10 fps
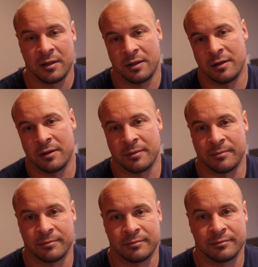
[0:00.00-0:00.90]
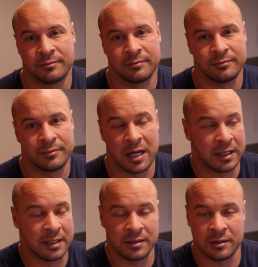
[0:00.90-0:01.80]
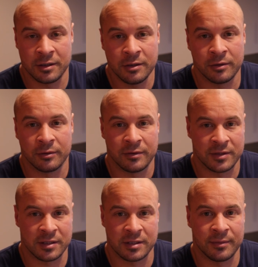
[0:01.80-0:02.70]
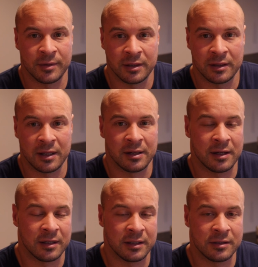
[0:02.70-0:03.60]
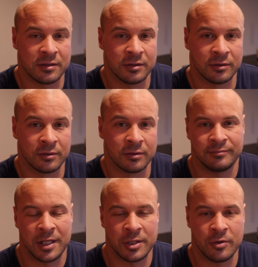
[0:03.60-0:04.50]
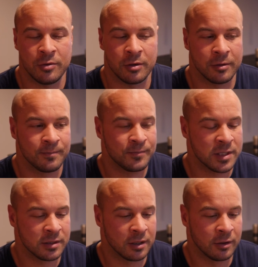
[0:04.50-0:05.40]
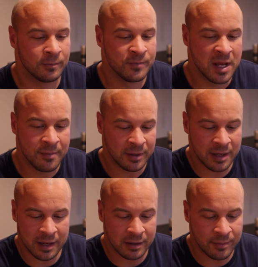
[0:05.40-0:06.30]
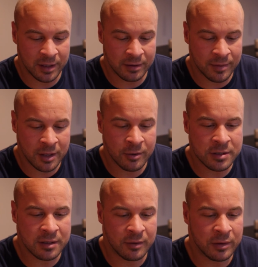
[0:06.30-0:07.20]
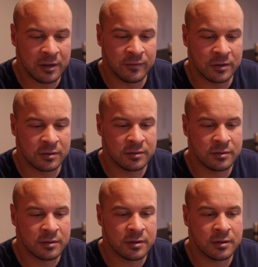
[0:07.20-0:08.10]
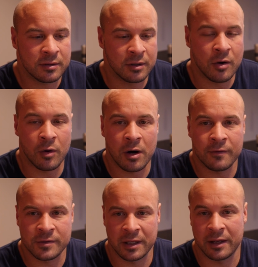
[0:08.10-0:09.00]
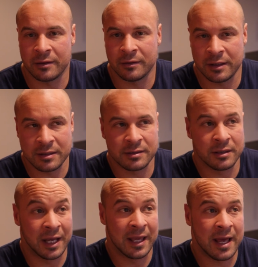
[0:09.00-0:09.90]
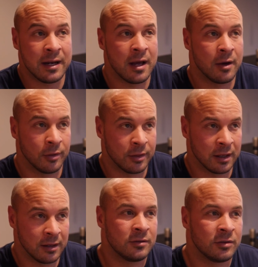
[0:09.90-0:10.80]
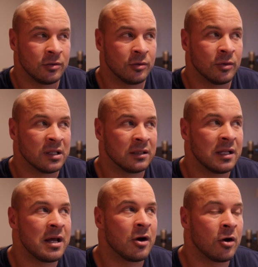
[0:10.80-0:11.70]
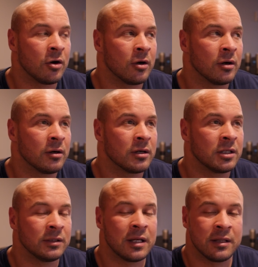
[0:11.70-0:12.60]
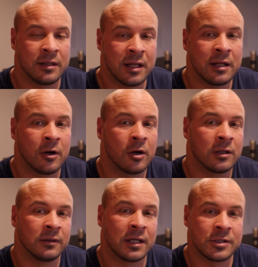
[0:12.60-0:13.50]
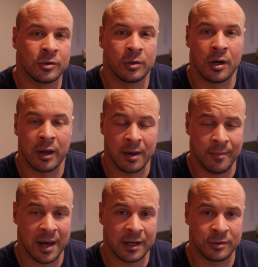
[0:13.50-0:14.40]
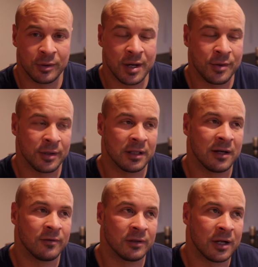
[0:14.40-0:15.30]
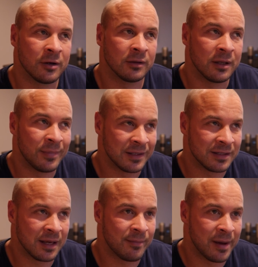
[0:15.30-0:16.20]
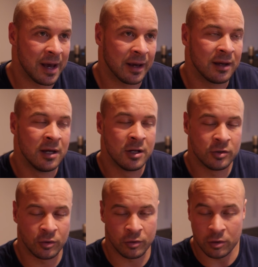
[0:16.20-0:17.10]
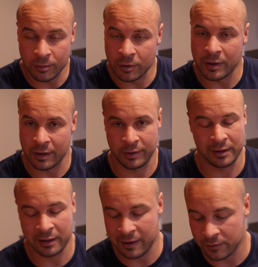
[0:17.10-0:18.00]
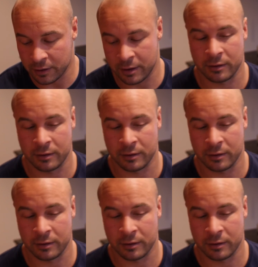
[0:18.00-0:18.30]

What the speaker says: I need to do? Is this something that I need to endure? So, but yeah, I mean, the main reason that we even go off cycle is to get healthy, to let our cholesterol get back to a healthy level, let our lipids get back to a normal, healthy level, let our